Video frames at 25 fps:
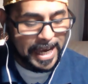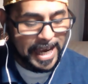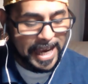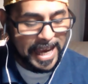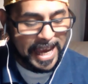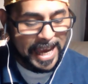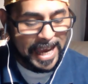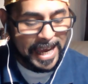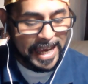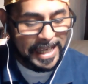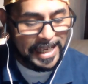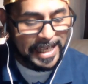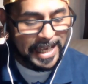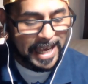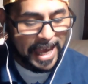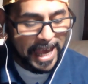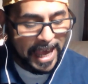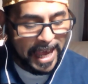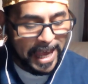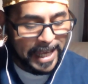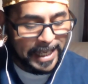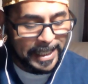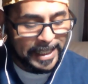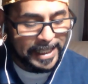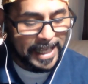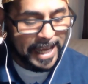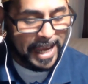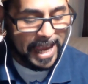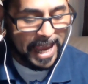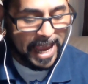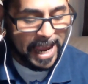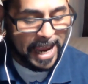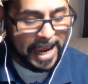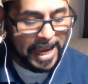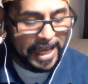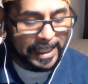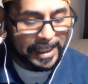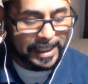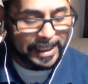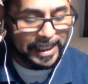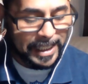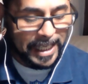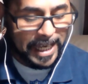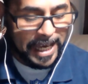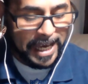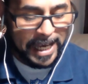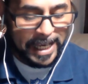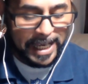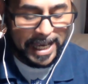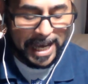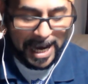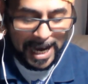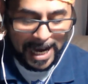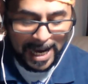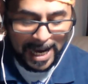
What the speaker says: Anaki.